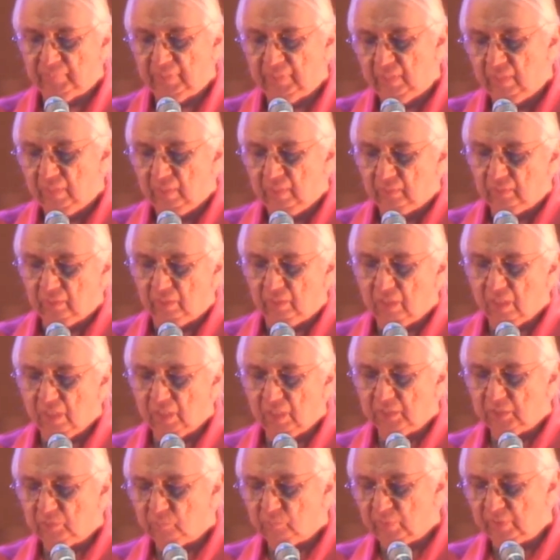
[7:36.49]
The
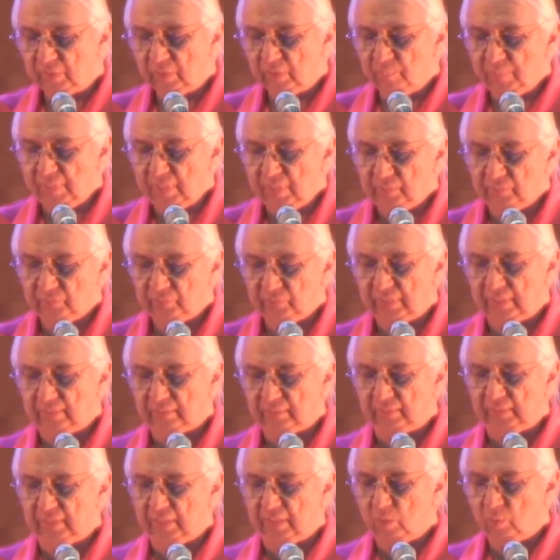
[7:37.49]
caucus recommends that
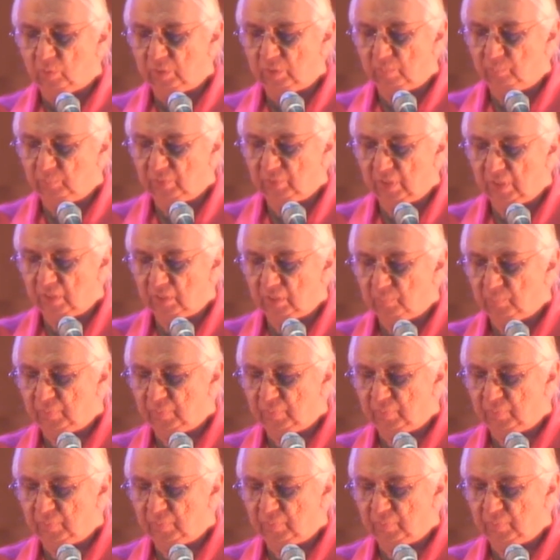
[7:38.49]
the outcome document